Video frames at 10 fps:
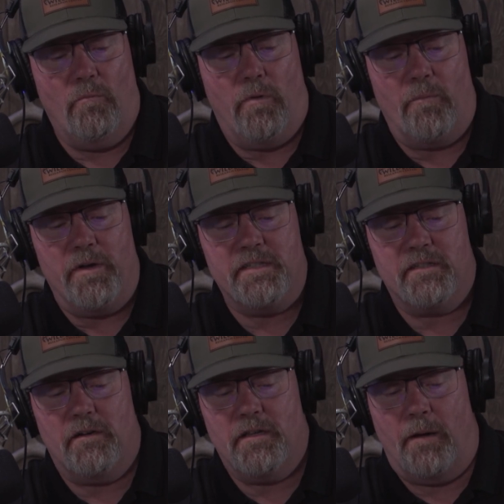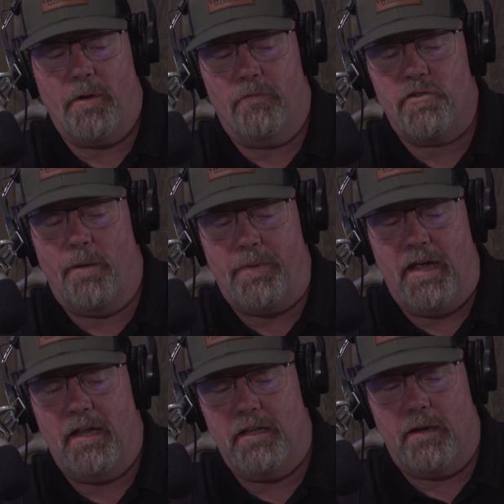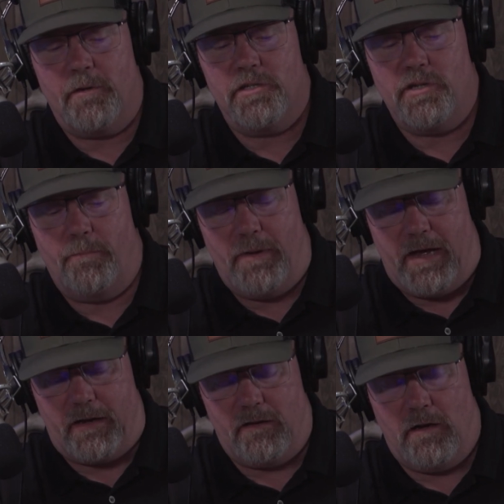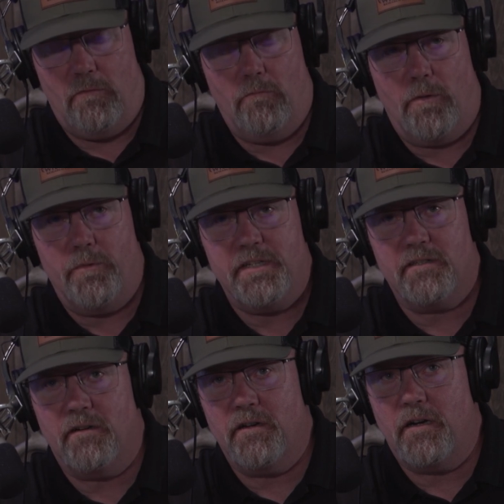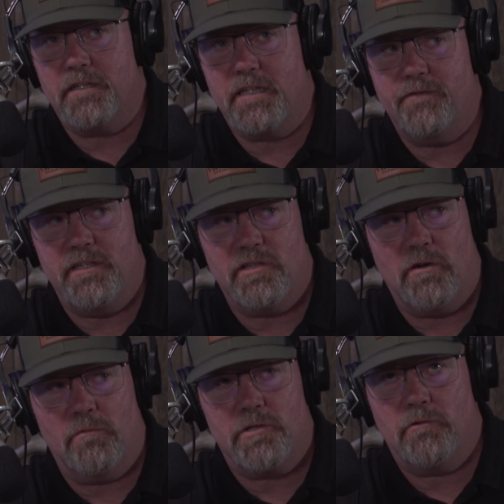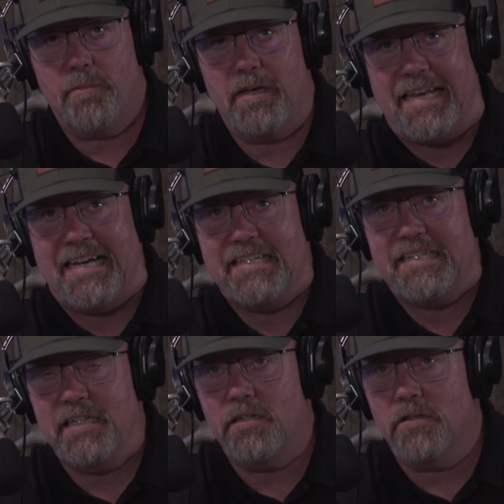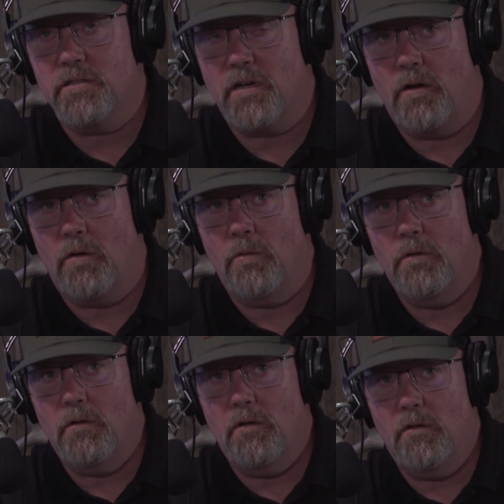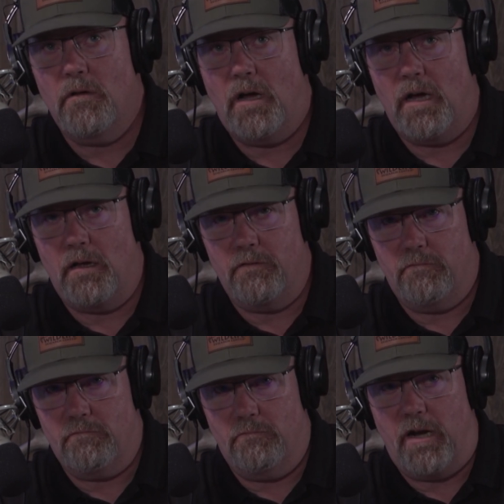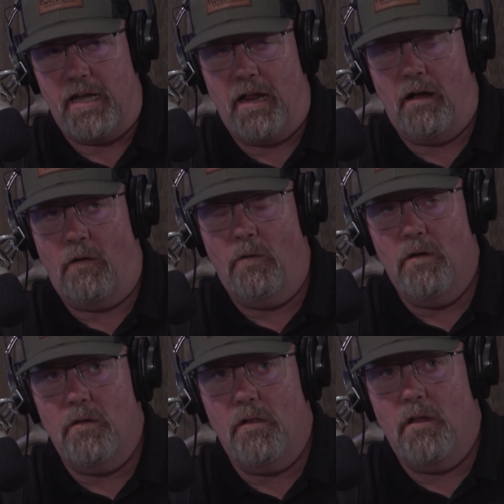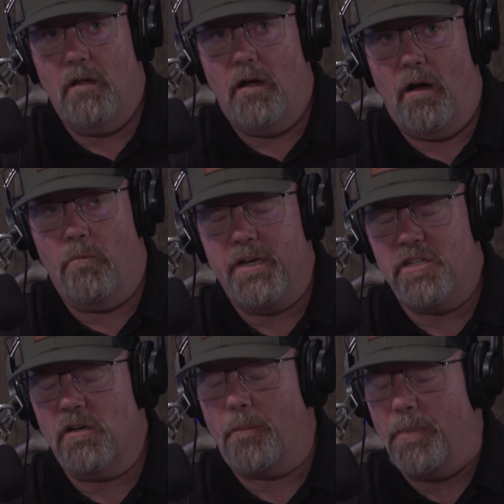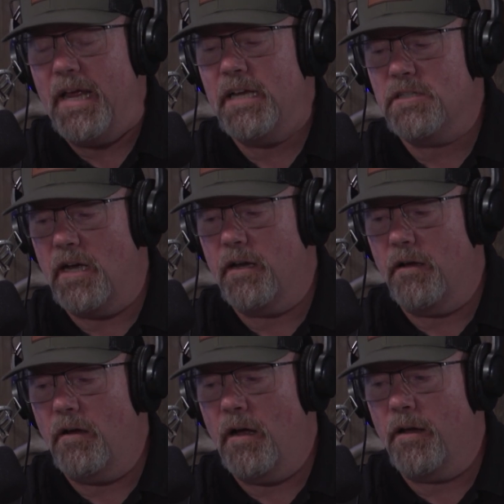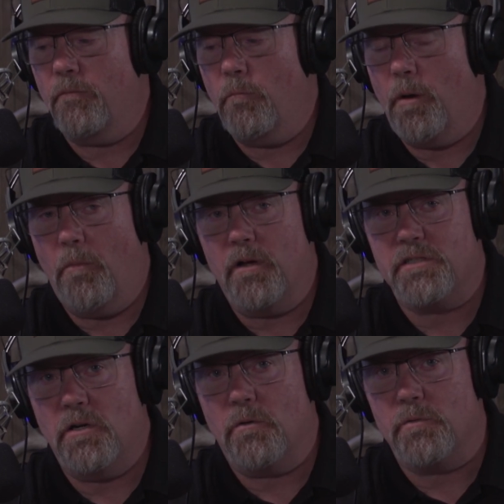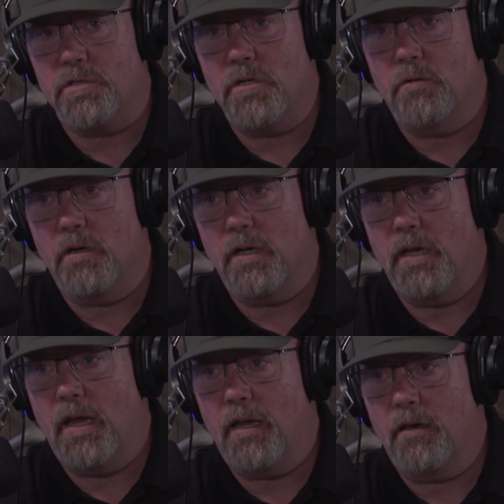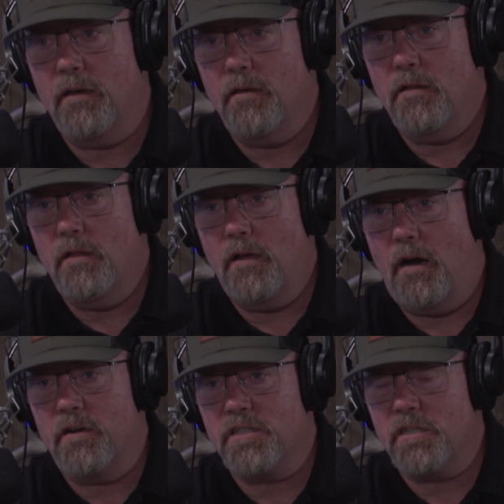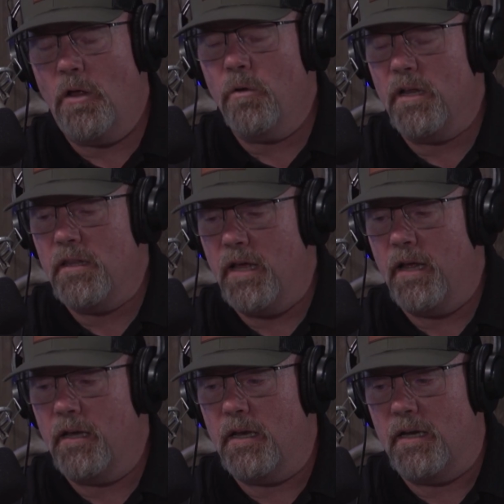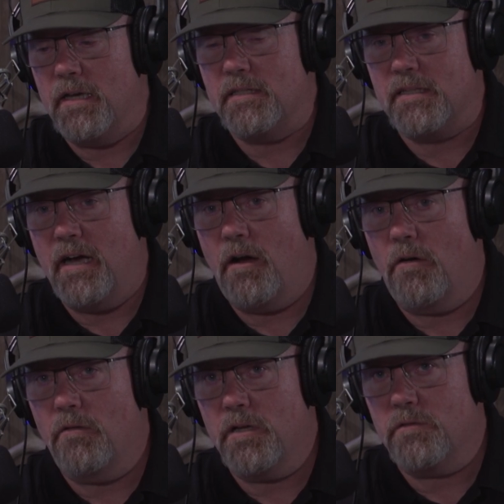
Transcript: when we start, I'm gonna jump ahead and then I'm gonna jump back. When we started our TV show, which would have been 19 years ago, right now. We took a page out of what Mossy Oak was doing, and our slogan then, and it is now,